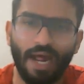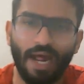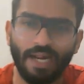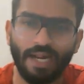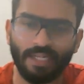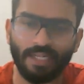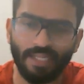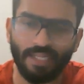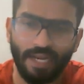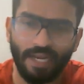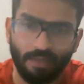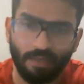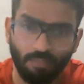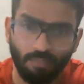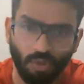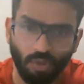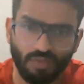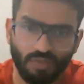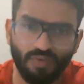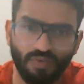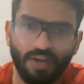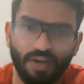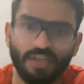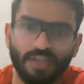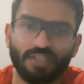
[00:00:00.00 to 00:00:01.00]
and the
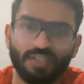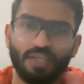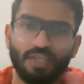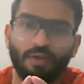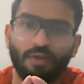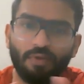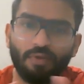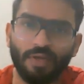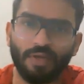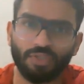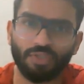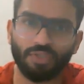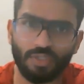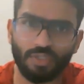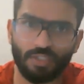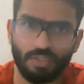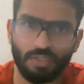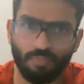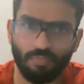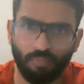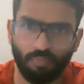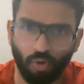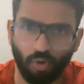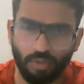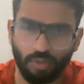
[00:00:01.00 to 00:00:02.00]
atmospheric circulation is
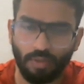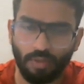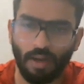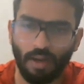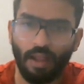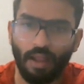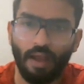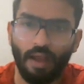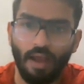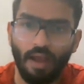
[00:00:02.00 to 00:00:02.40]
important.